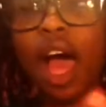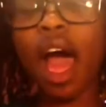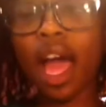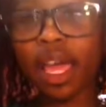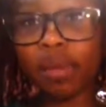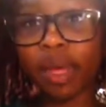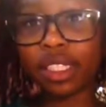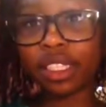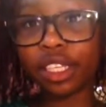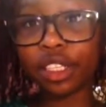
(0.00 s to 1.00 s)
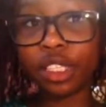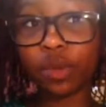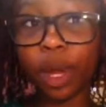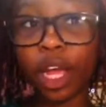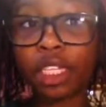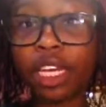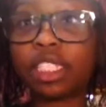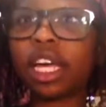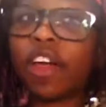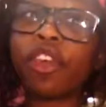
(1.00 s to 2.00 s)
iMessage is where you can
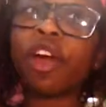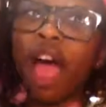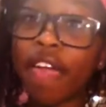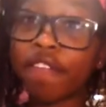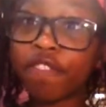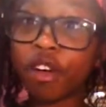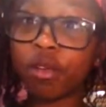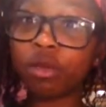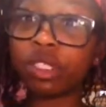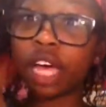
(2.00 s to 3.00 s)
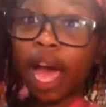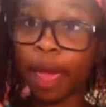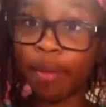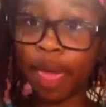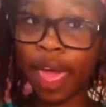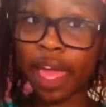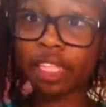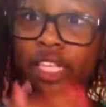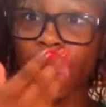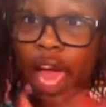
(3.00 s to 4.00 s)
text other iPhones,
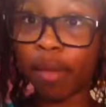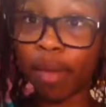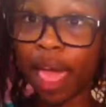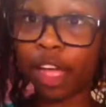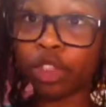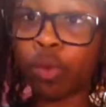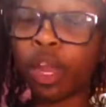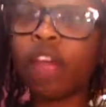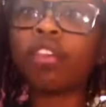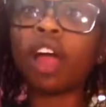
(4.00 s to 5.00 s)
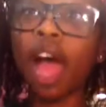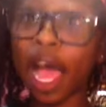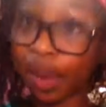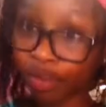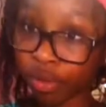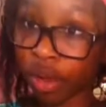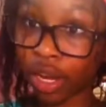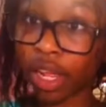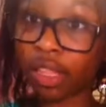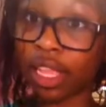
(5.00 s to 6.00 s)
iPads, iMacs, or whatever
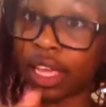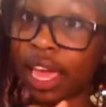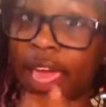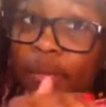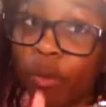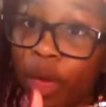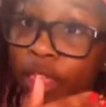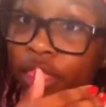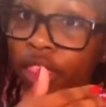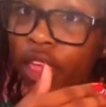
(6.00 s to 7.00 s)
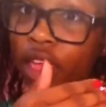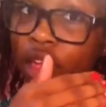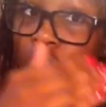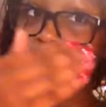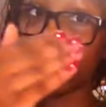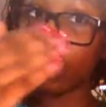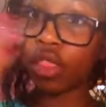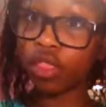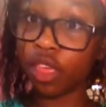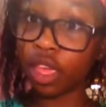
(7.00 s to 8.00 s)
iProduct that came with
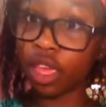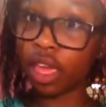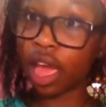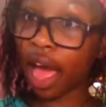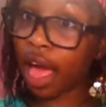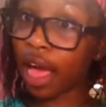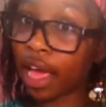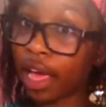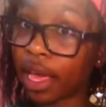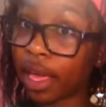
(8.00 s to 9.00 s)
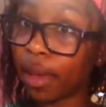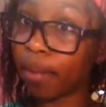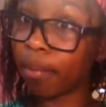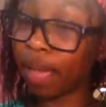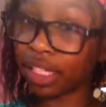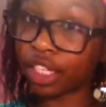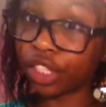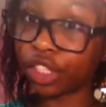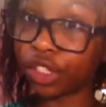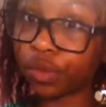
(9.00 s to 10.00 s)
the
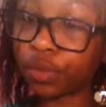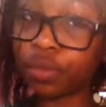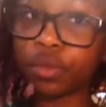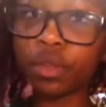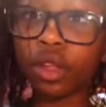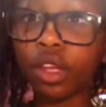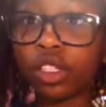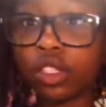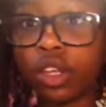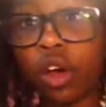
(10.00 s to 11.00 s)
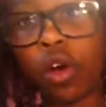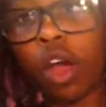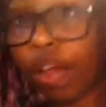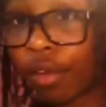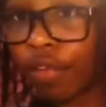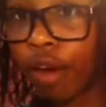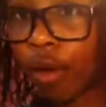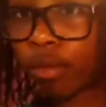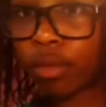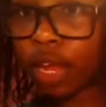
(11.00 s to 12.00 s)
iMessage. So every
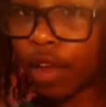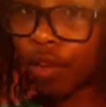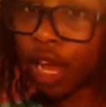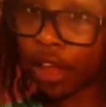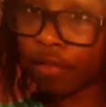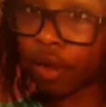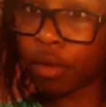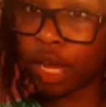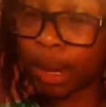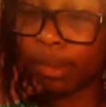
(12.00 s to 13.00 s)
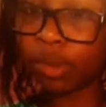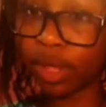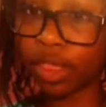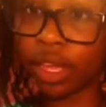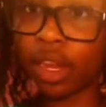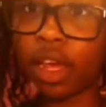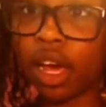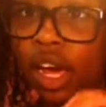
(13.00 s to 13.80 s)
iPhone comes with it.